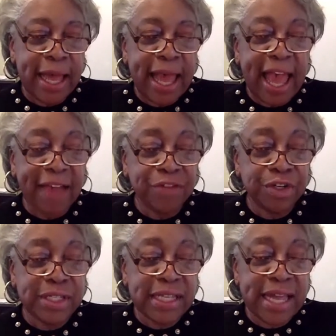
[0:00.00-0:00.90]
After
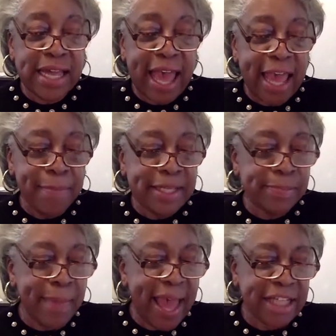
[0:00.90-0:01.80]
seeing
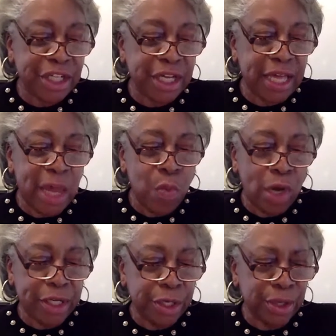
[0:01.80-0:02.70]
Amy's magic, he
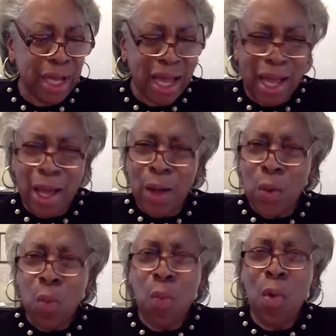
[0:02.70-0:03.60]
wondered,
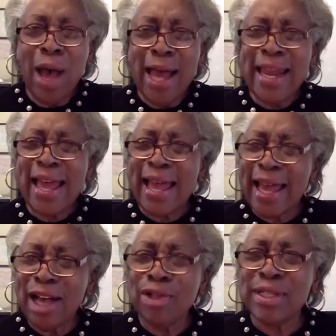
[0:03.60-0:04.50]
what
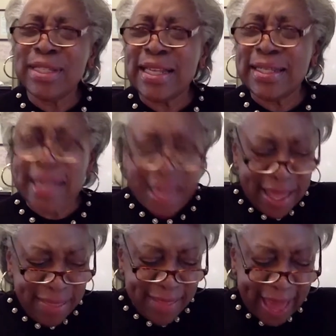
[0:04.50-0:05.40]
else is
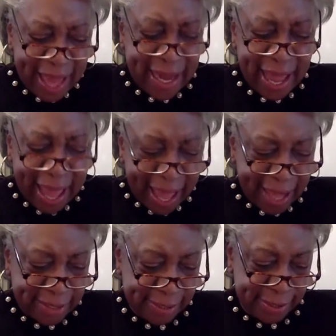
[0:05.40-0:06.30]
in that
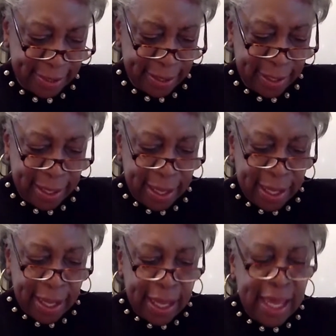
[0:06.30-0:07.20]
hat?
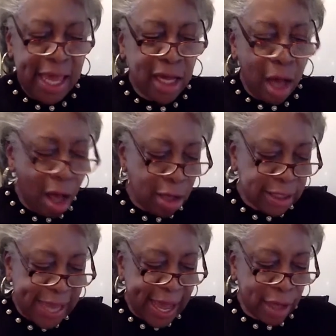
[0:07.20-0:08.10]
He
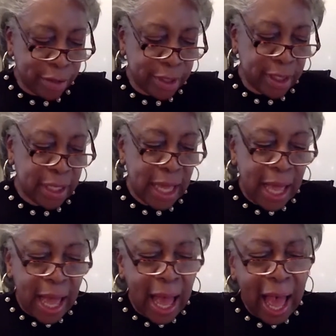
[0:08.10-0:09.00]
called out,
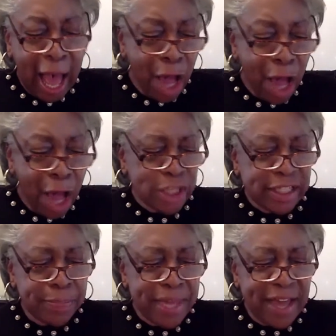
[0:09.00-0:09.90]
I want
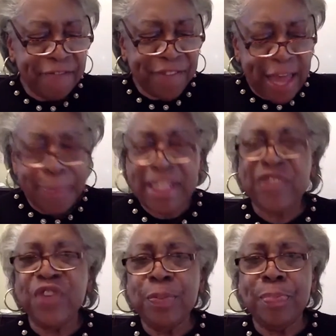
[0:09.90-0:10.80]
to be a famous
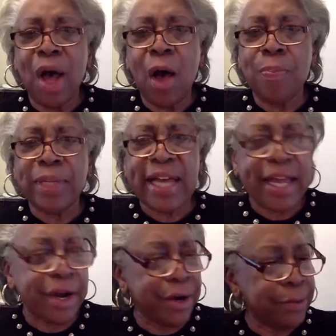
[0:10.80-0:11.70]
football player.